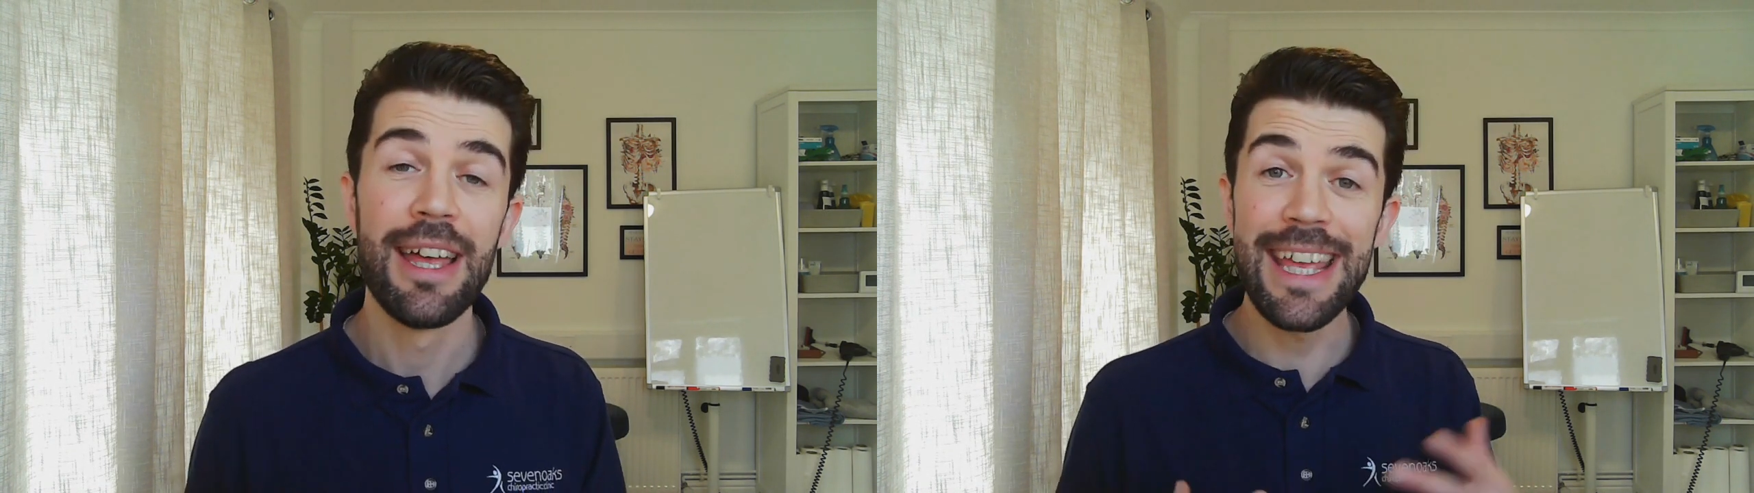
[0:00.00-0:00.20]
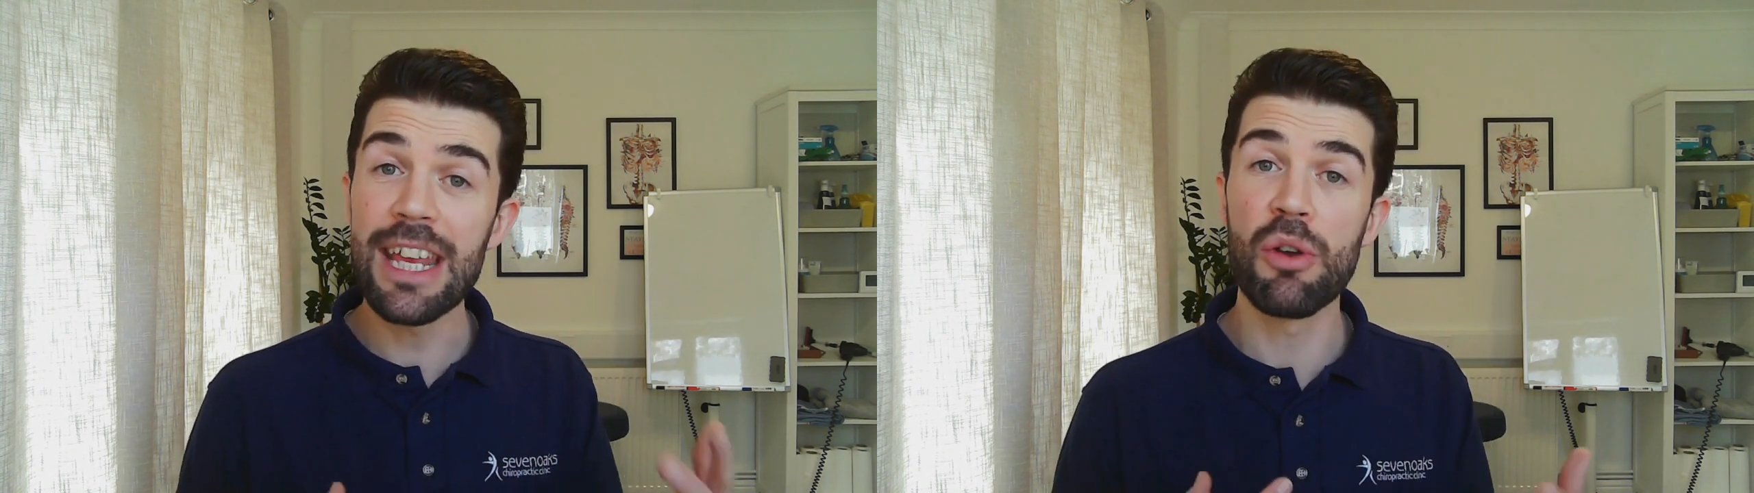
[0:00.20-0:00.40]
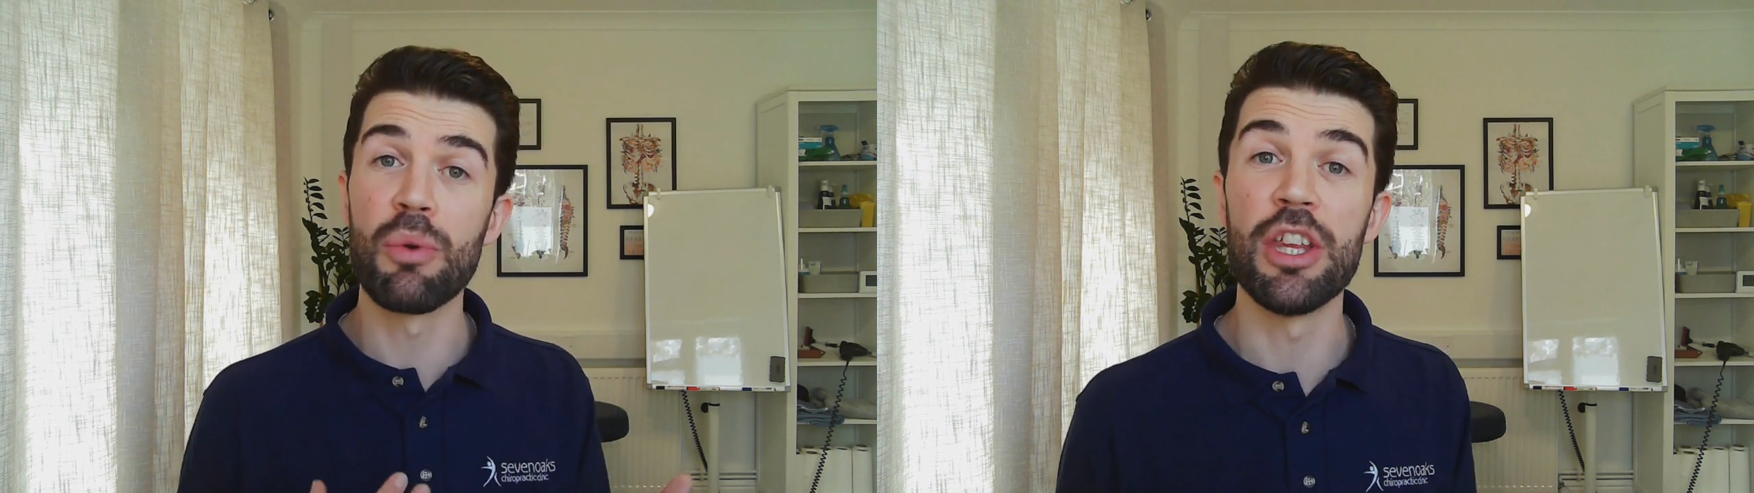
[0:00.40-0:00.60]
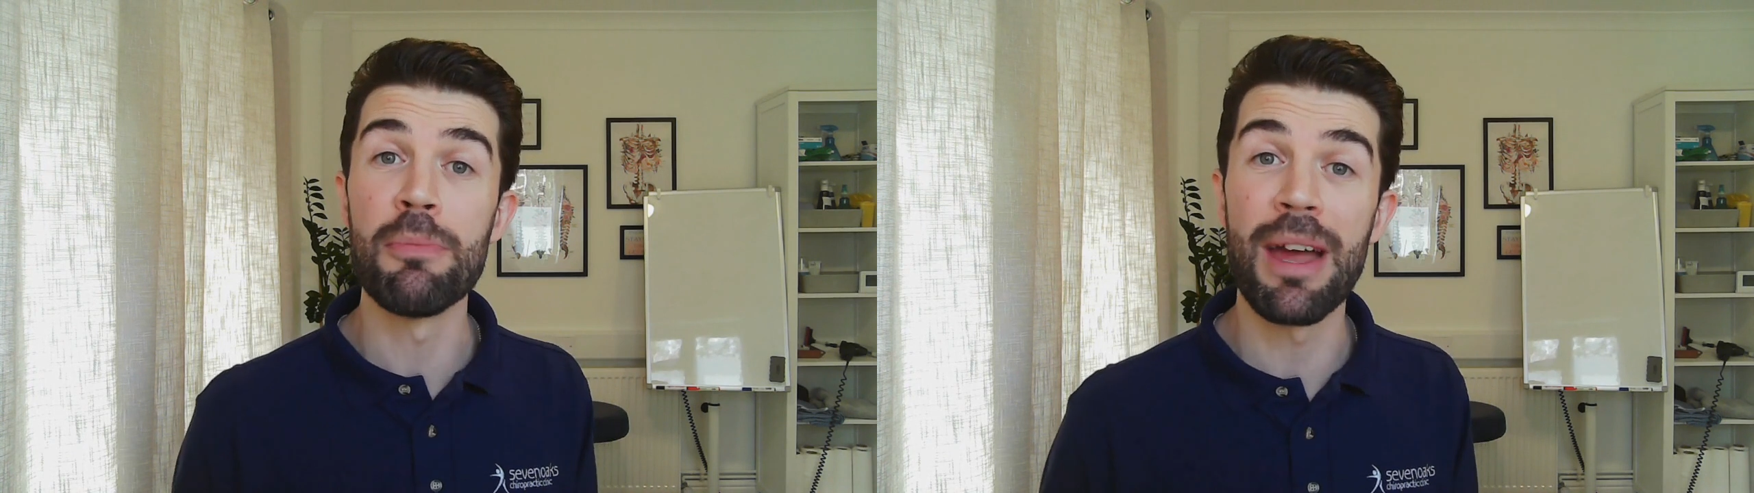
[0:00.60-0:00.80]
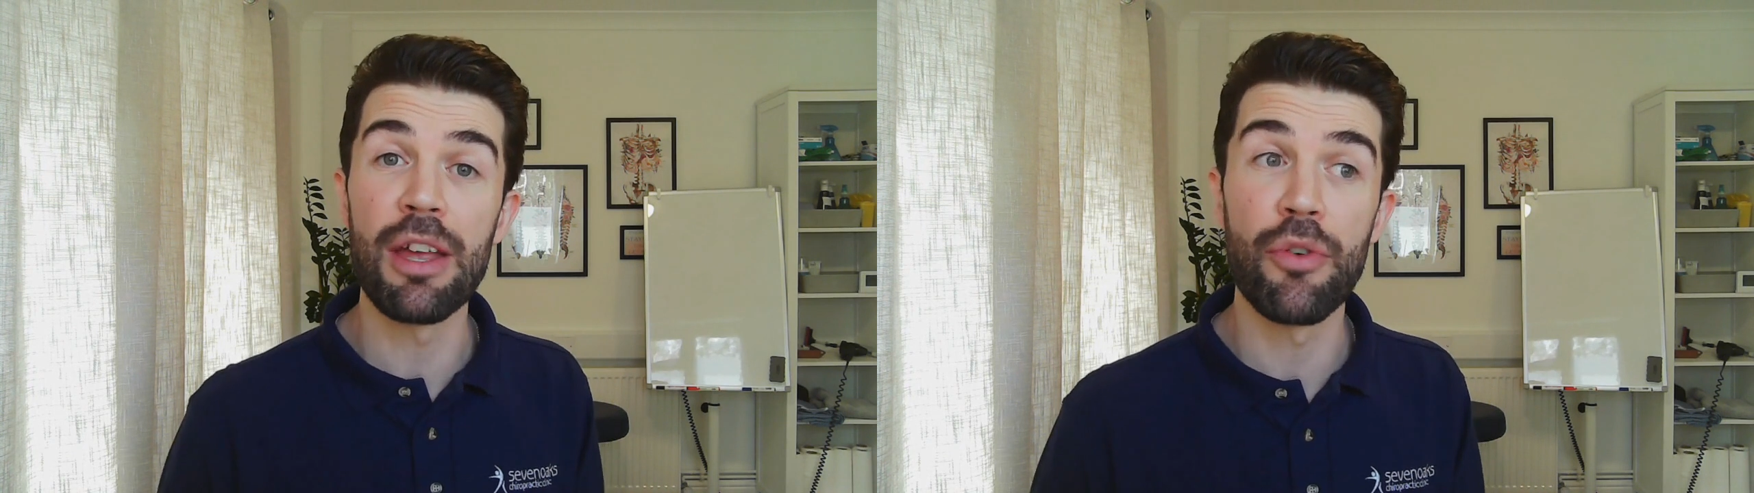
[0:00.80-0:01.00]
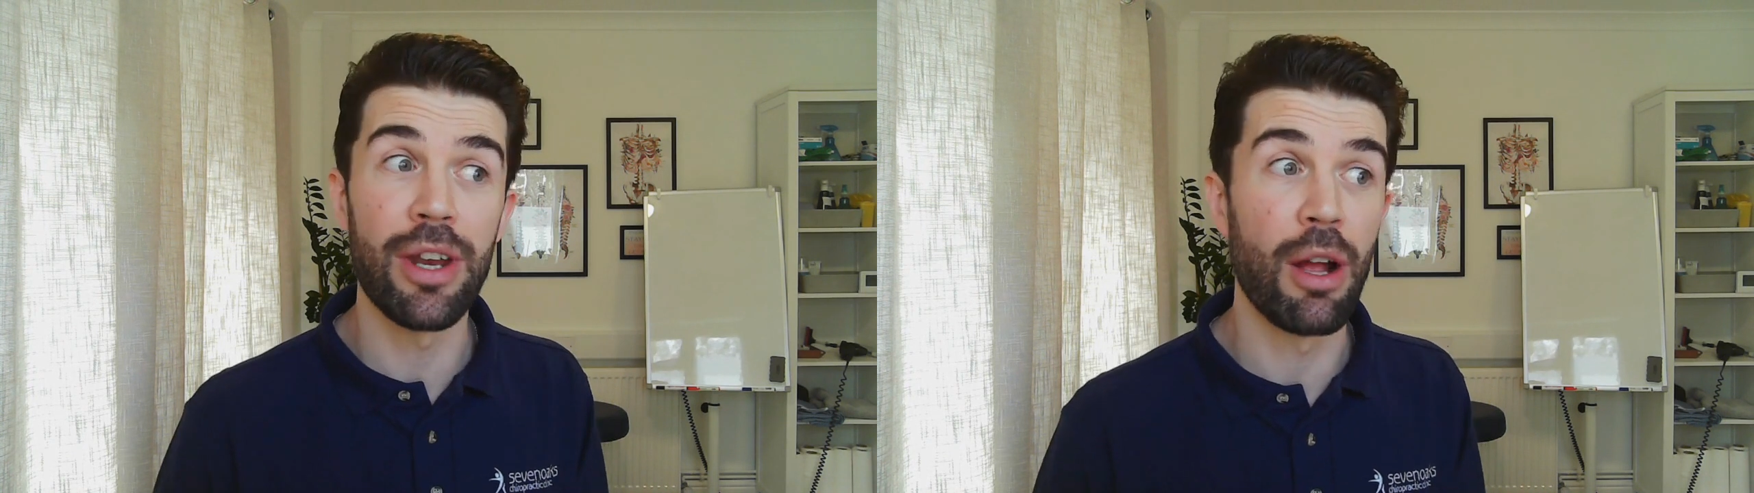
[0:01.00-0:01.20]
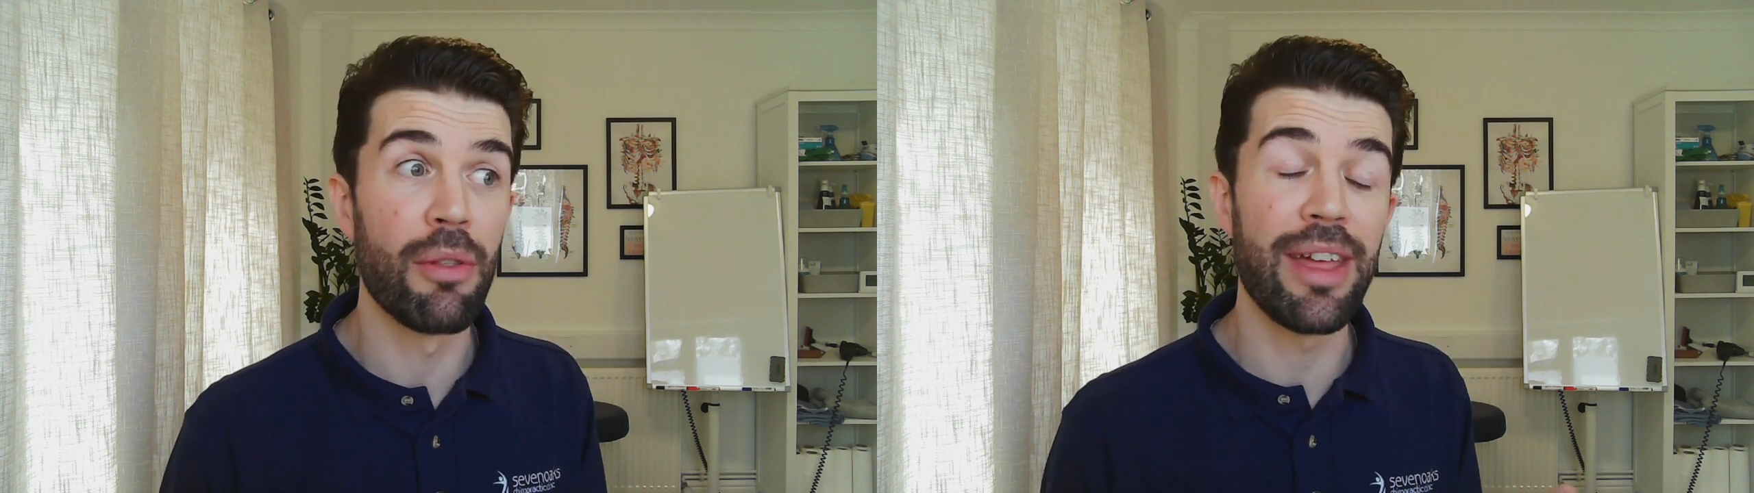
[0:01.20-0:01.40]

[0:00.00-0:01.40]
Equally, you may find out